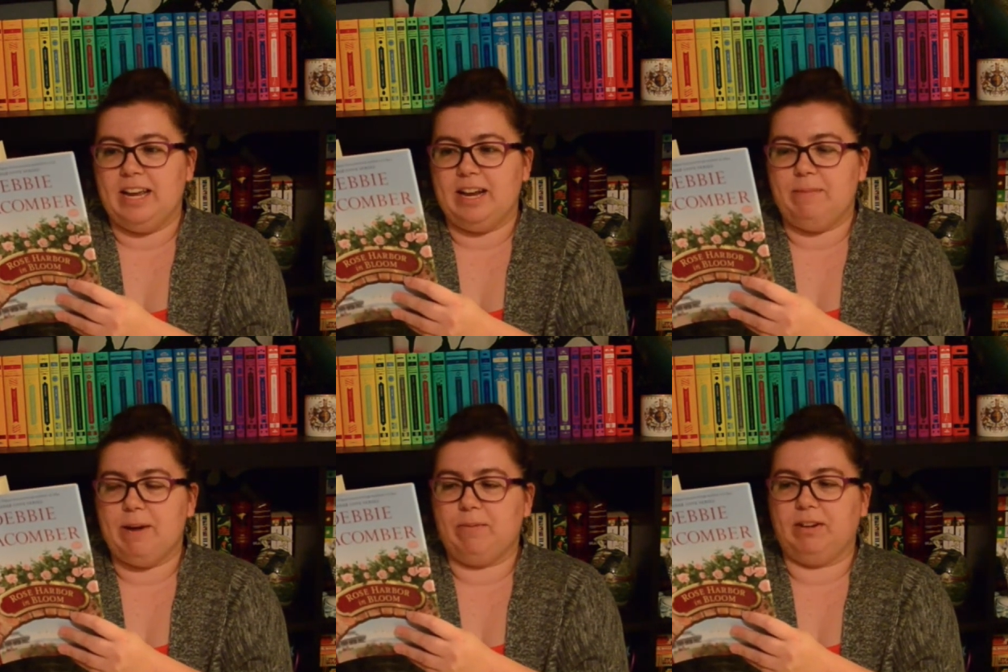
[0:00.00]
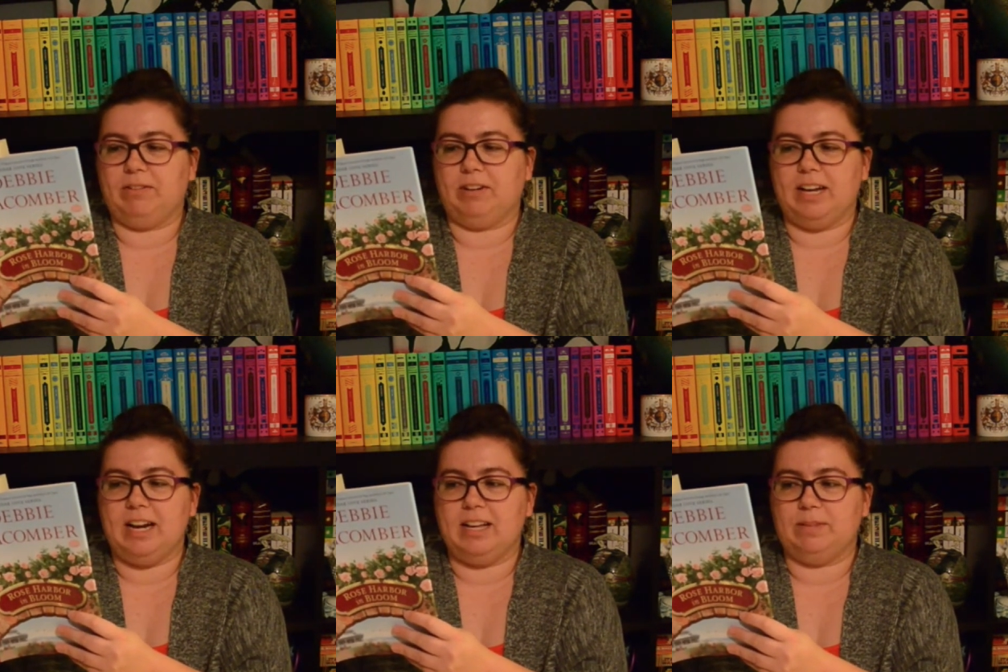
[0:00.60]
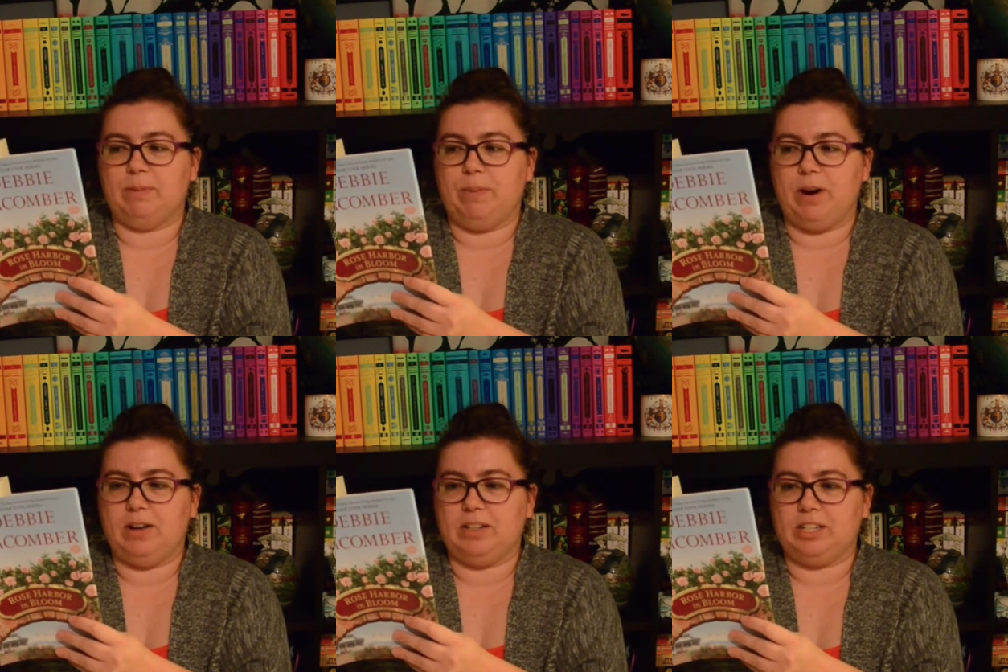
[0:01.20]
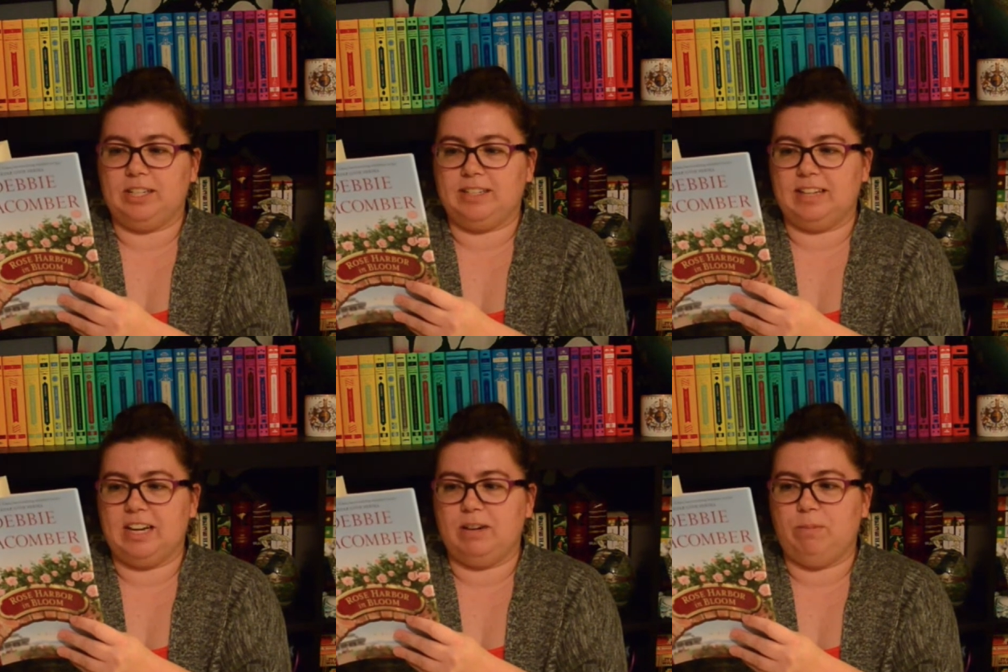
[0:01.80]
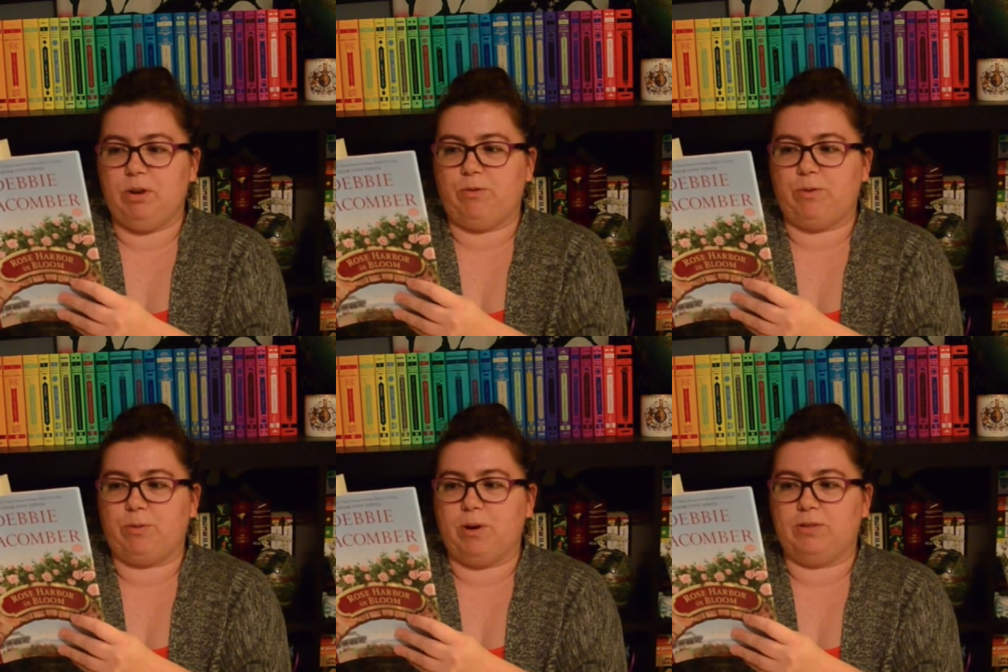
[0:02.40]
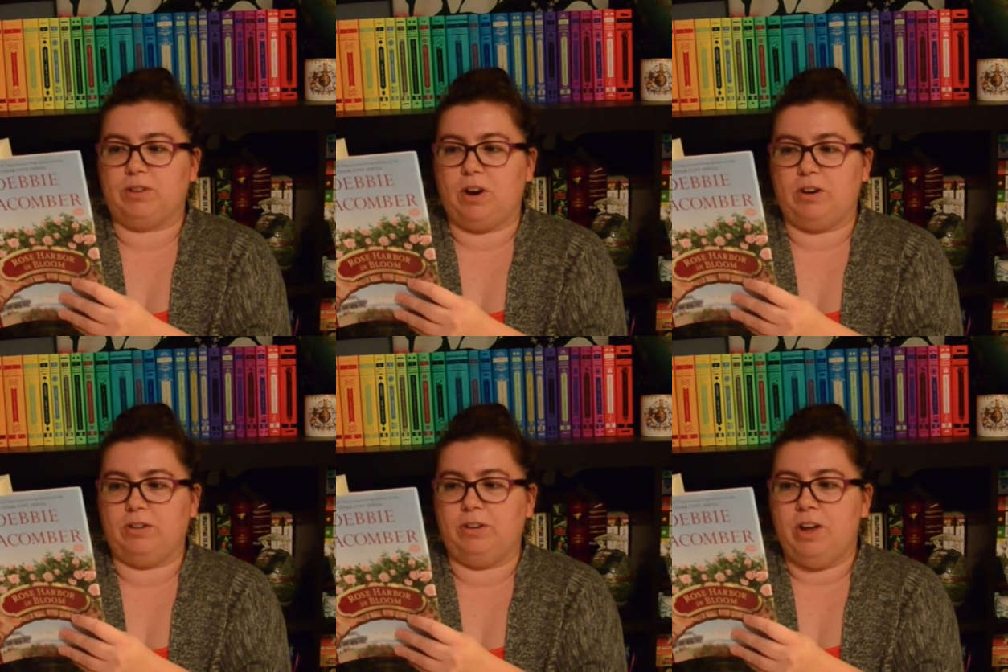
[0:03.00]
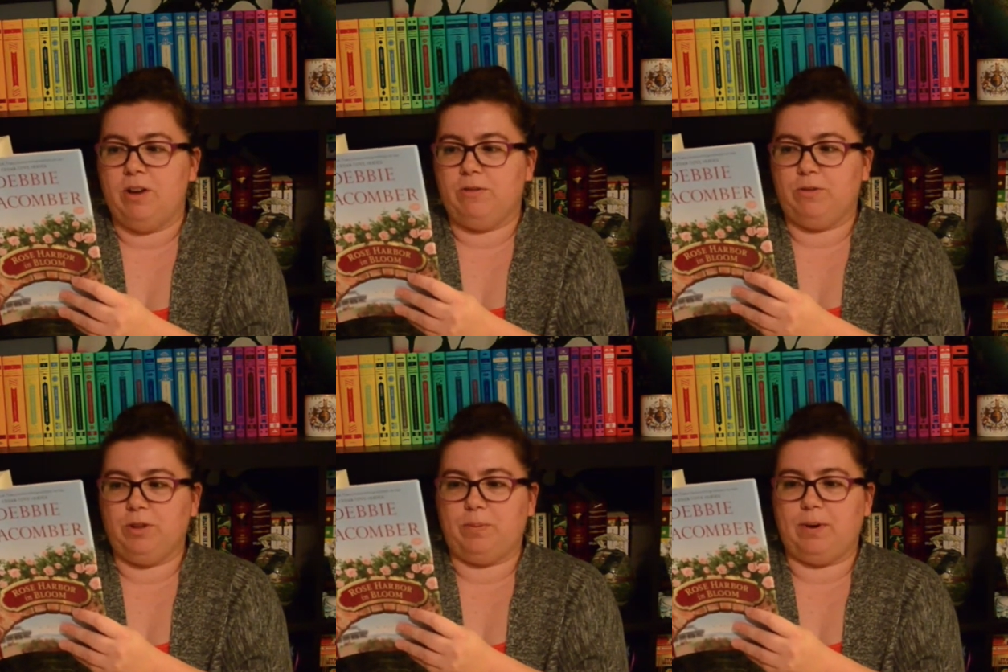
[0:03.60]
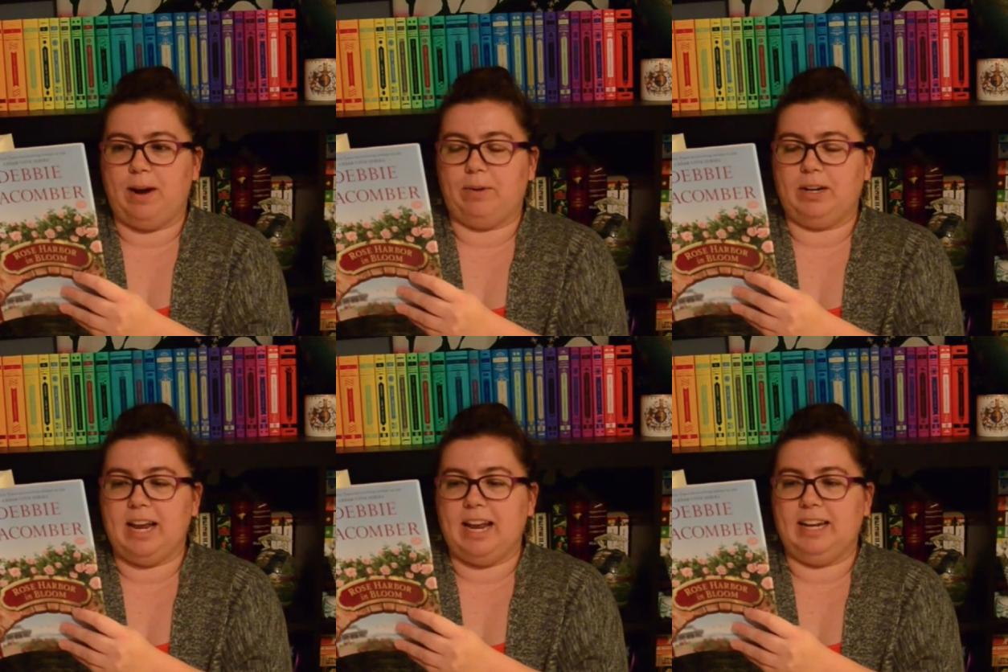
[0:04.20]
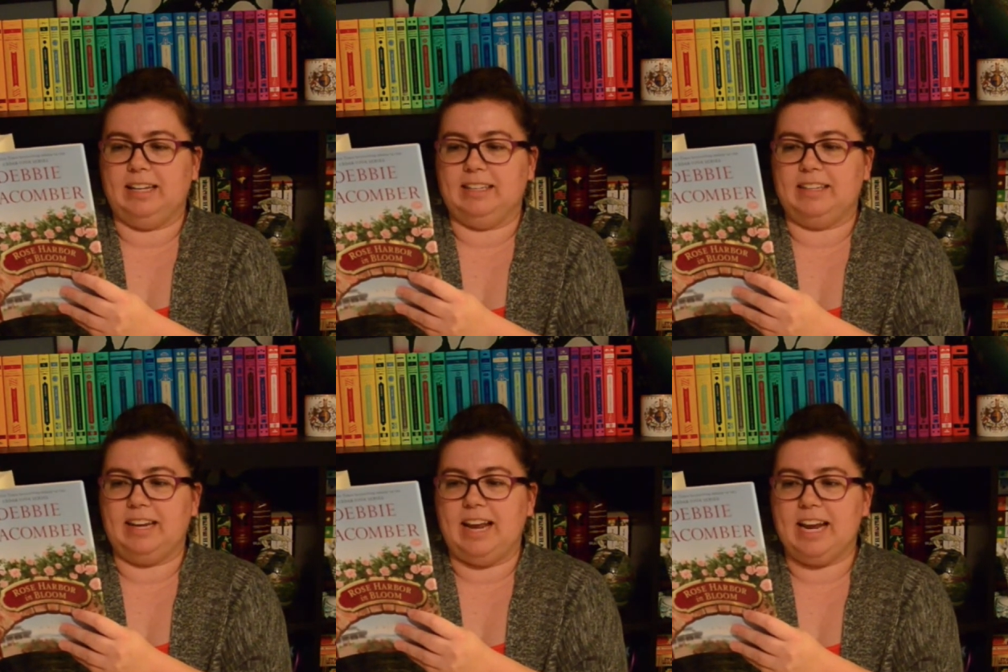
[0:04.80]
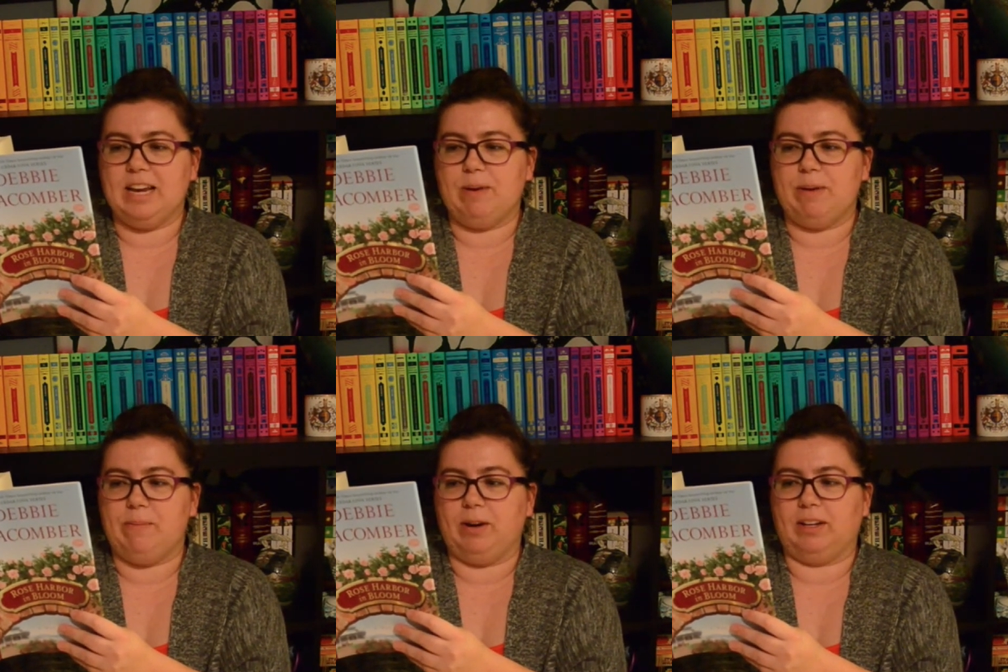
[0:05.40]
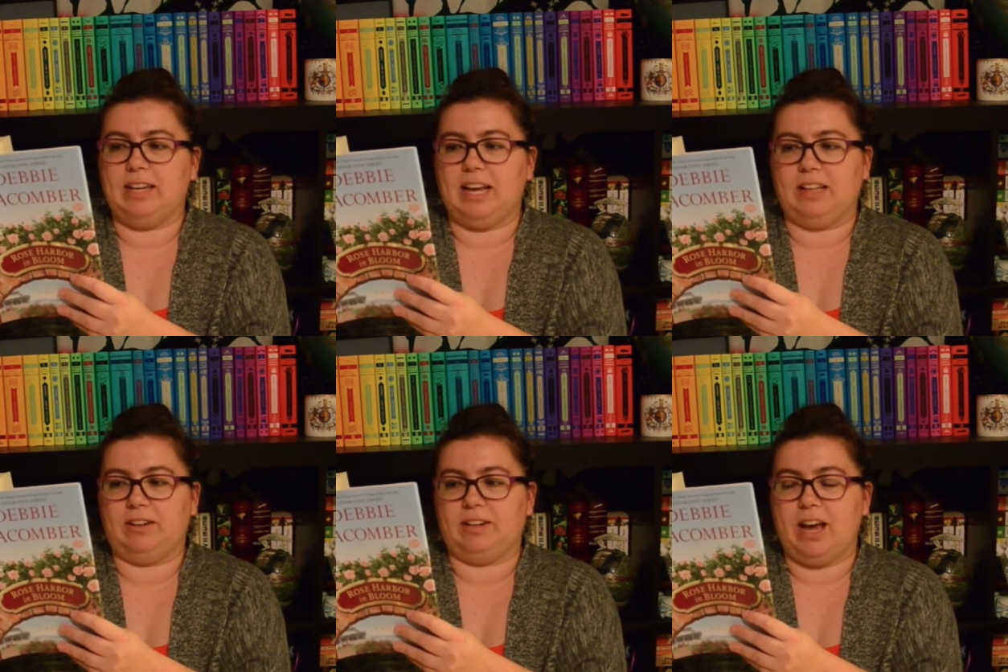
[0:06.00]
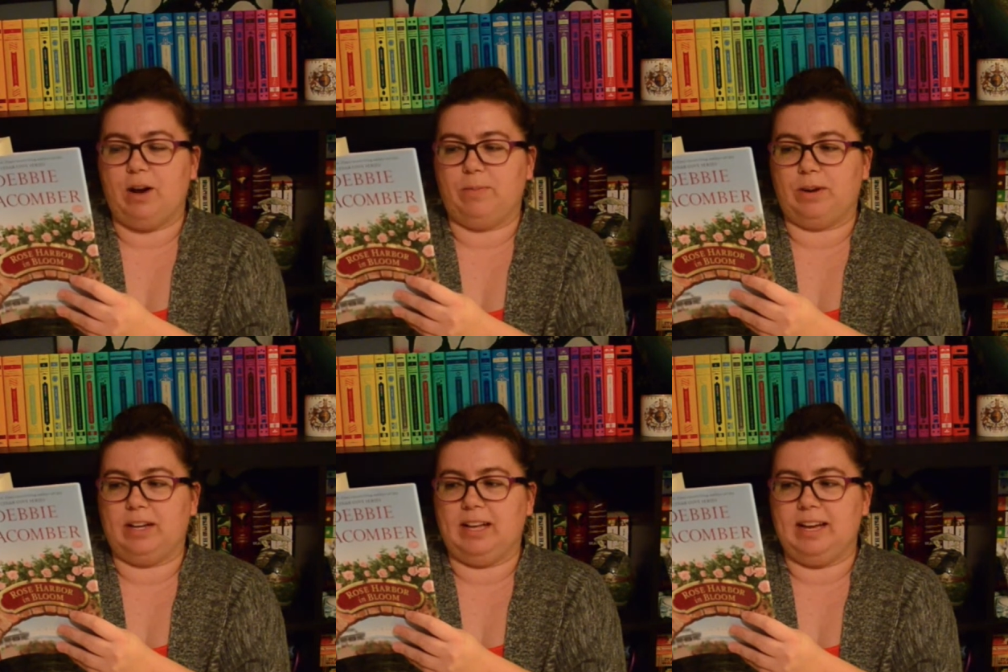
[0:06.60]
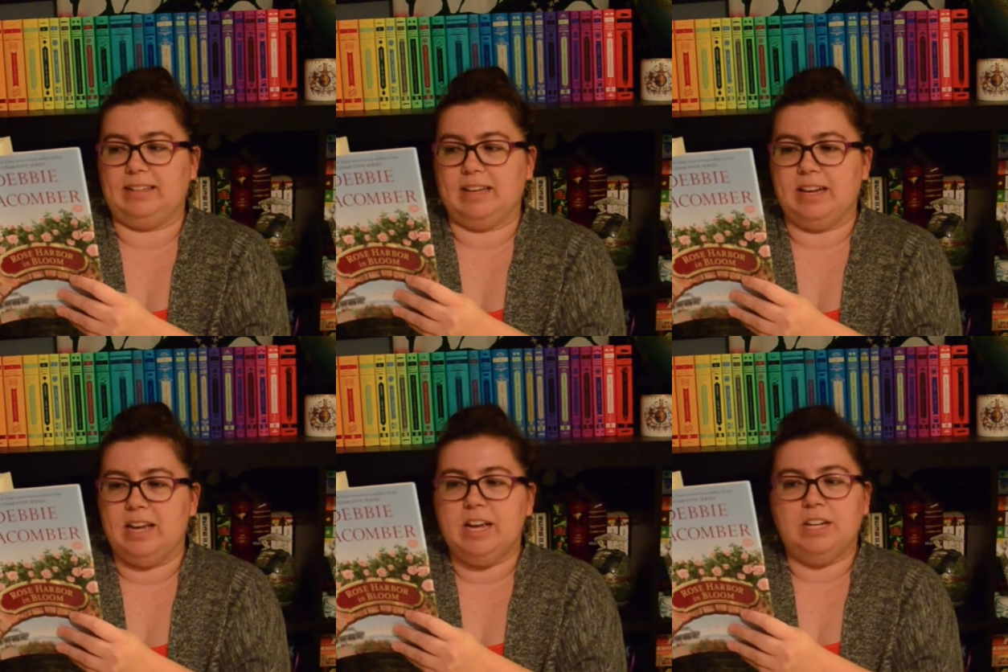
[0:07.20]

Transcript: In memory of her late husband Paul, she designed a beautiful rose garden for the property and enlisted handyman Mark Taylor to help realize it.